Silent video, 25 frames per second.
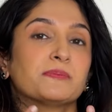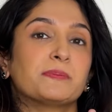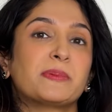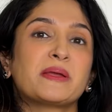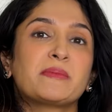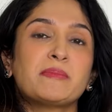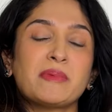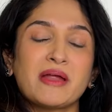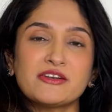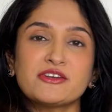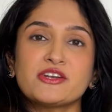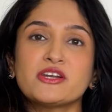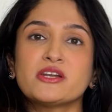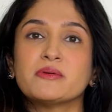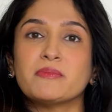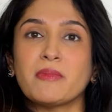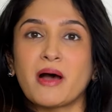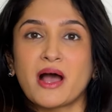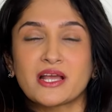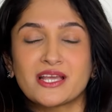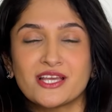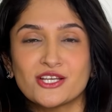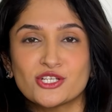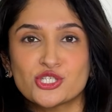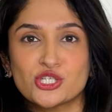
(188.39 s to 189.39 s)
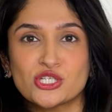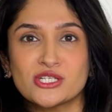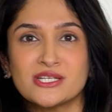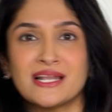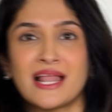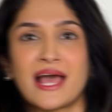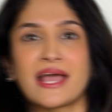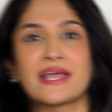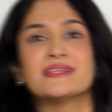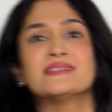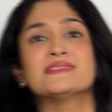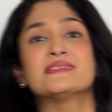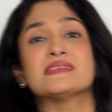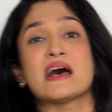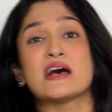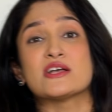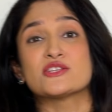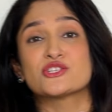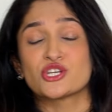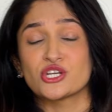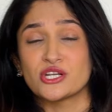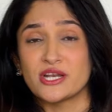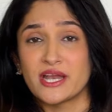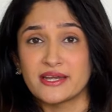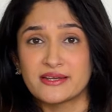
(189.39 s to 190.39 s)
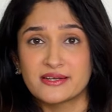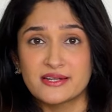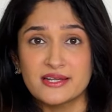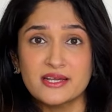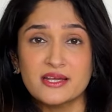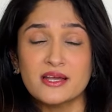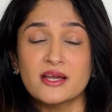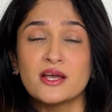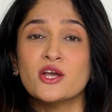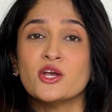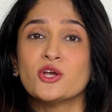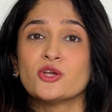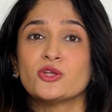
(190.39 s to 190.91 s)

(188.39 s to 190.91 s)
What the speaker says: Pigmentary demarcation lines are genetic.